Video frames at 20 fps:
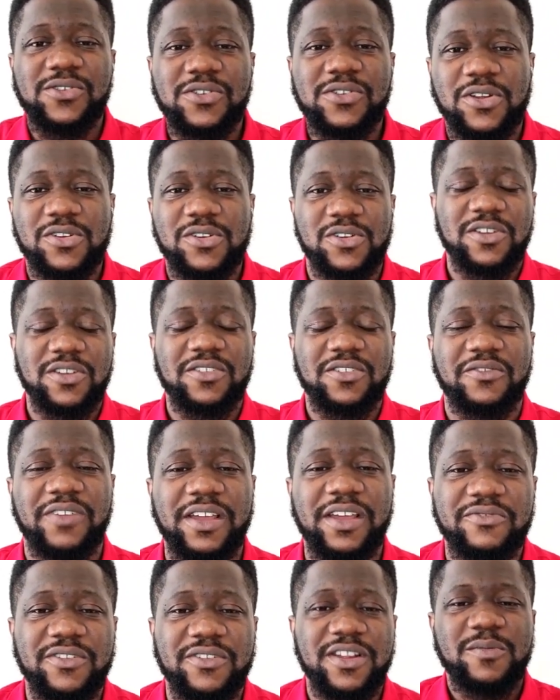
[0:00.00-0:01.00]
Oh Lord God
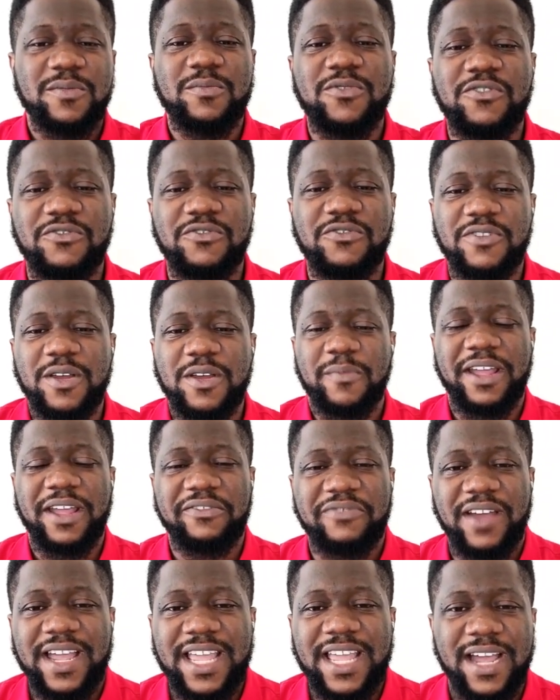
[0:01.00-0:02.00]
of heaven, move
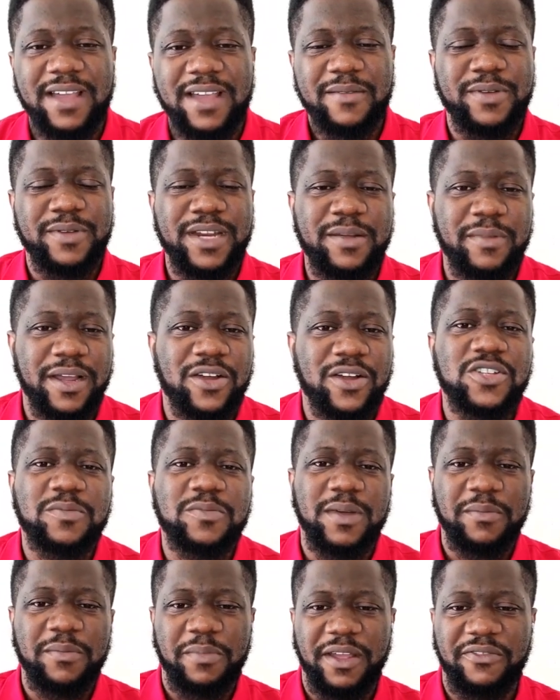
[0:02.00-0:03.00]
by fire, bring my
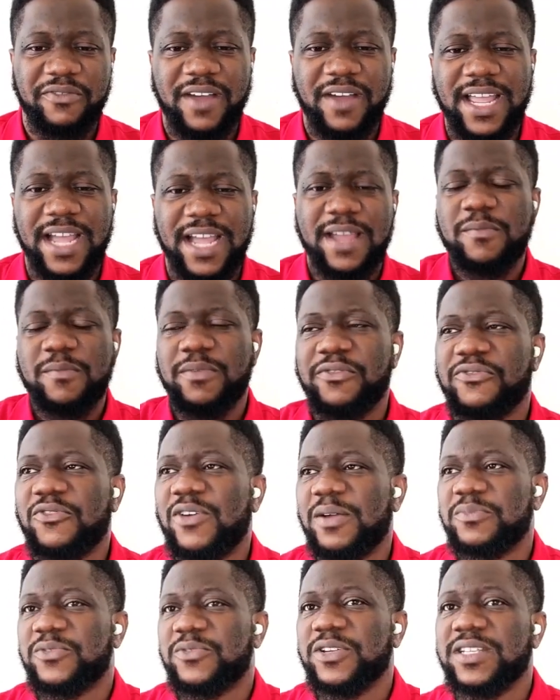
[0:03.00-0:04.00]
husband by fire
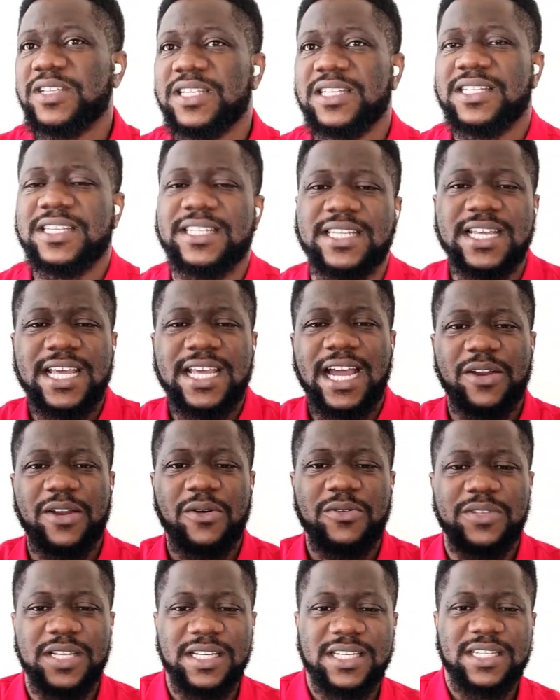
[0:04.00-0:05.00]
before I'm 26. I
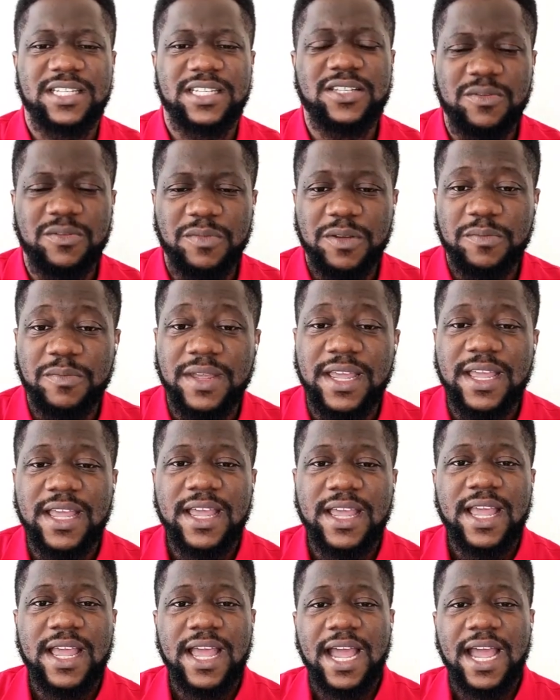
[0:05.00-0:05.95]
don't want 26 to meet me.